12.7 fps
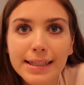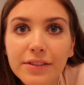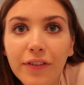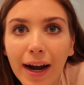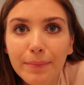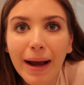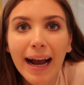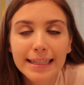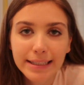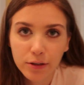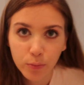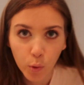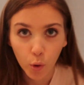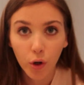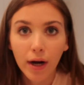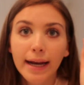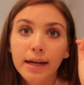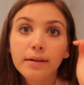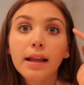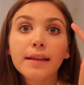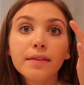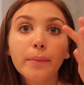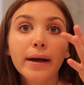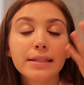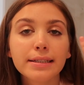define my eyes a little more and let
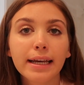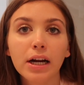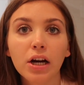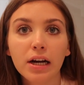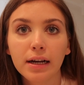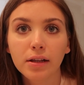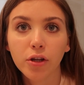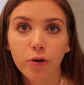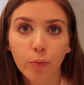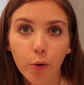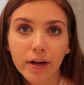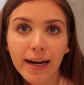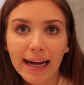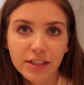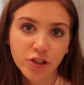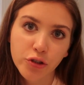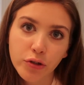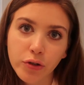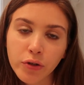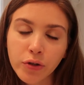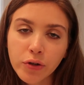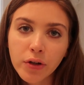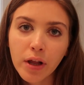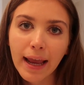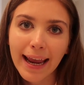the mascara look more
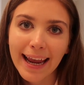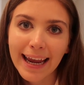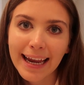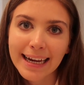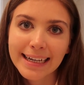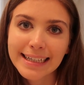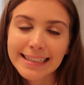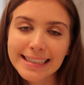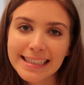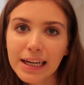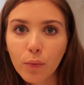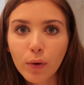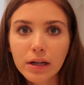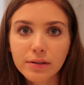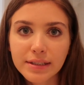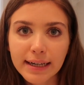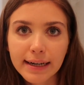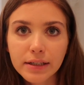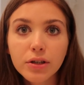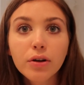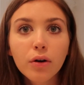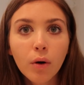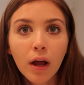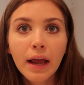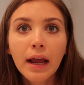natural. And what else did I
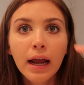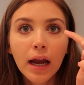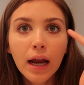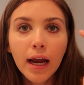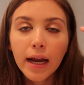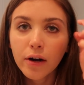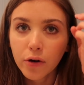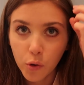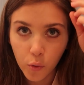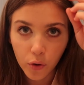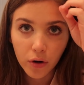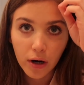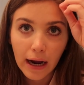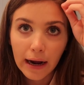do? Inner corner